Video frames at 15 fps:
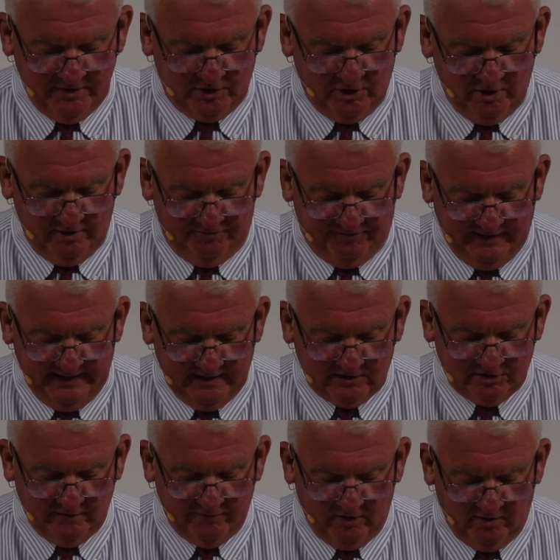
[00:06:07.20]
The good
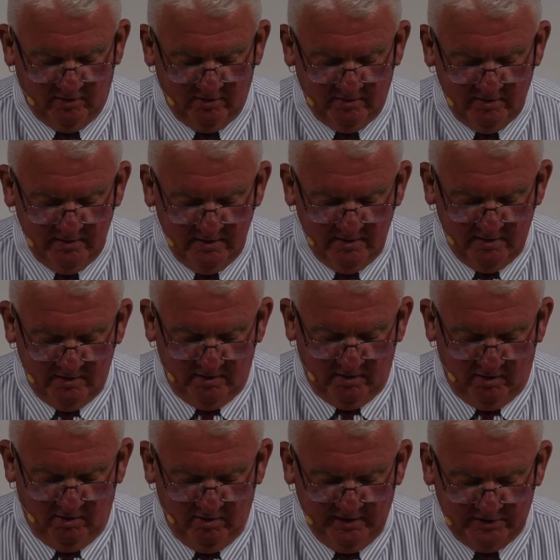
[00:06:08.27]
effects of her
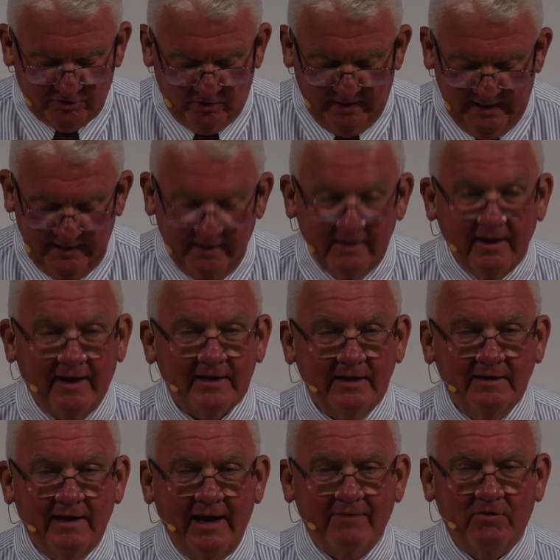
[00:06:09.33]
early training I
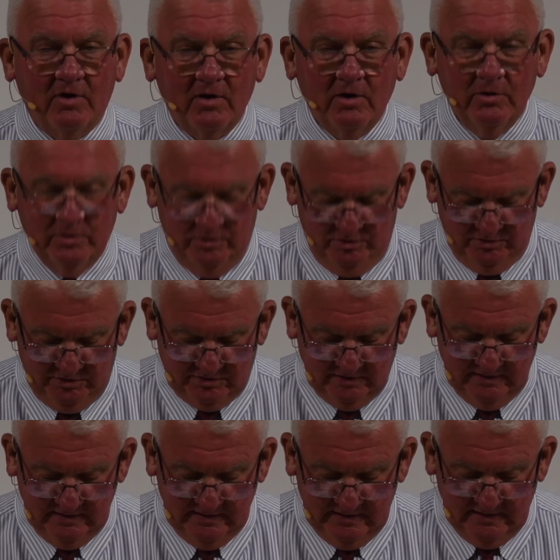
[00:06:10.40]
can never lose.
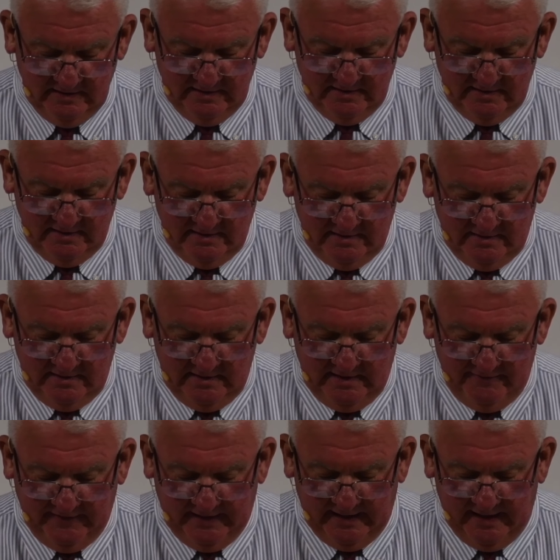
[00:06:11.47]

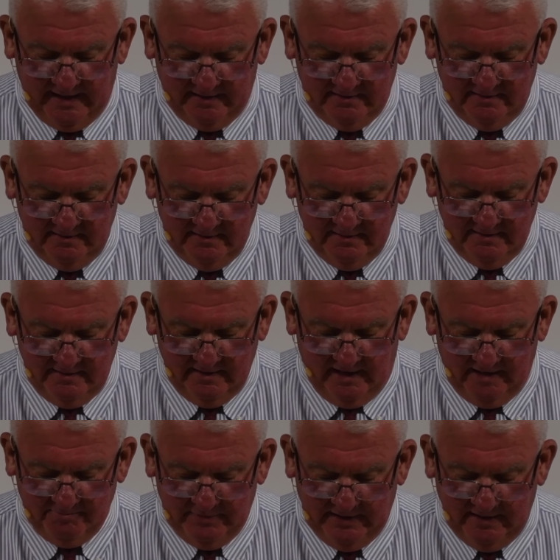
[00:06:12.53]
If it had
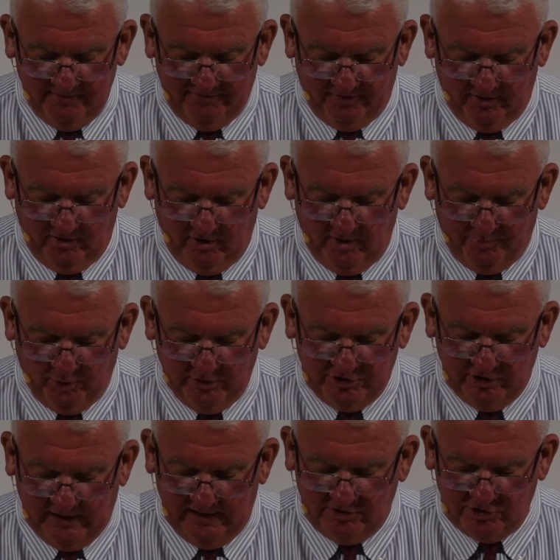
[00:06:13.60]
not been for her
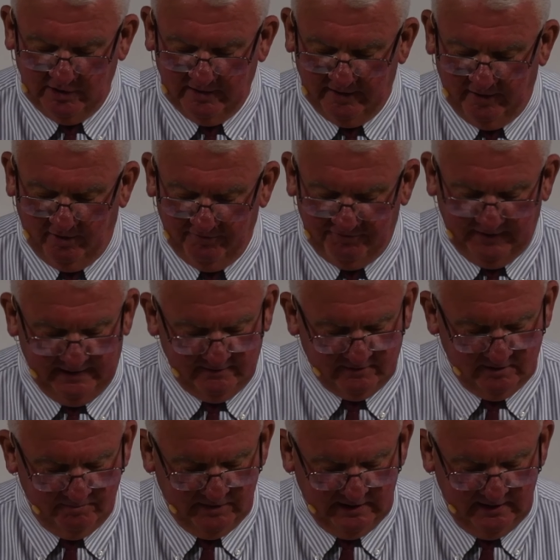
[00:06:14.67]
appreciation and her faith
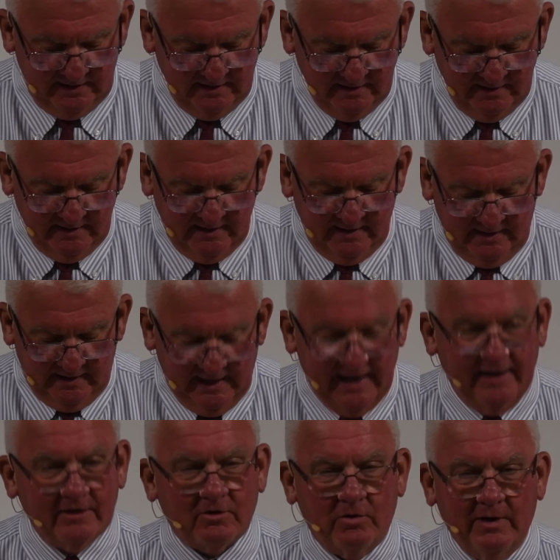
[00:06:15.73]
in me,
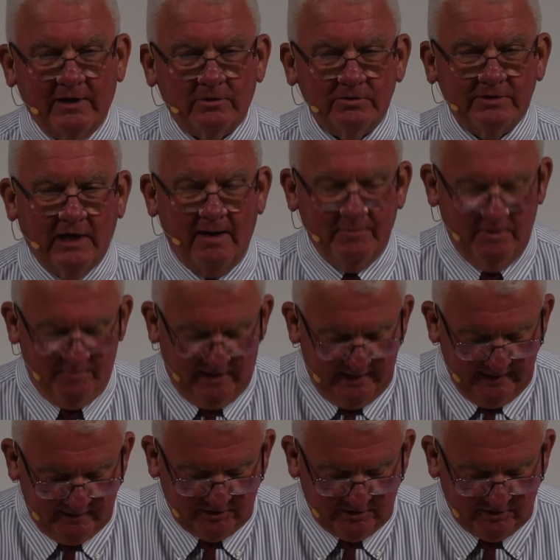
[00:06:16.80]
at a critical time in my